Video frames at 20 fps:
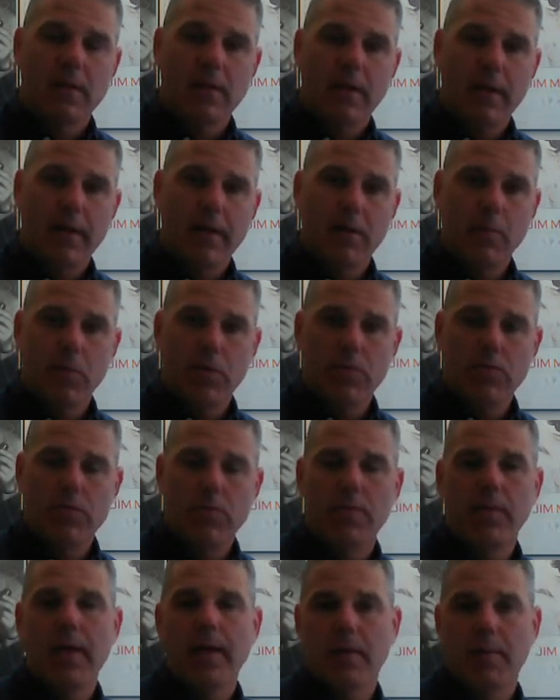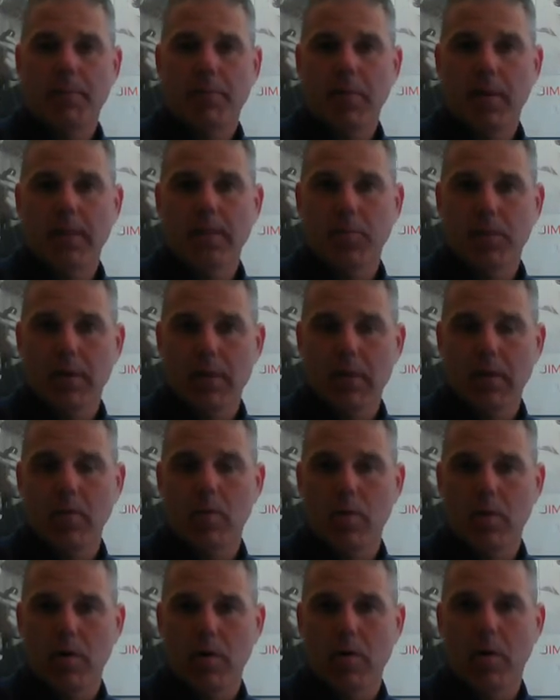and when you do that, the price will get
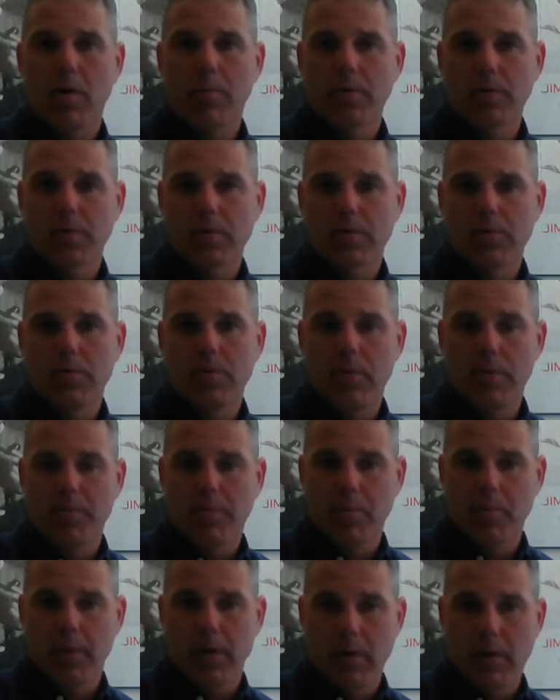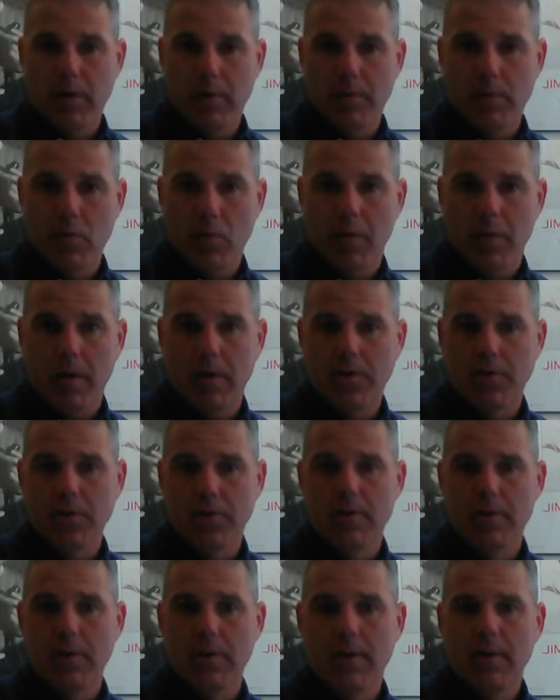lowered almost to the point of no
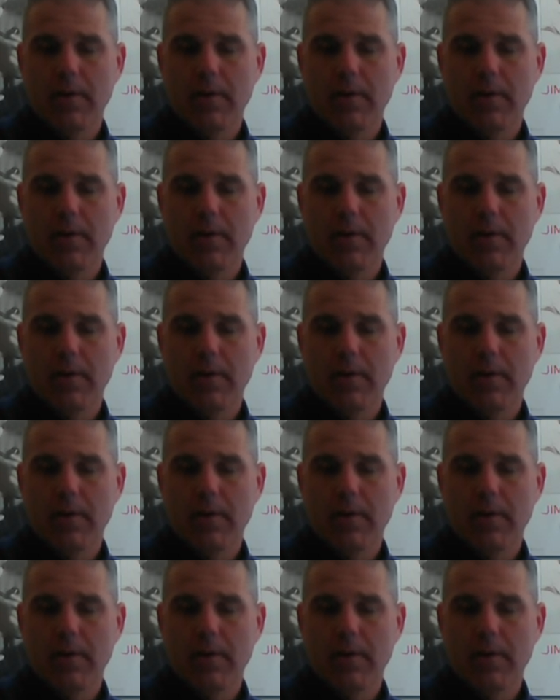margin,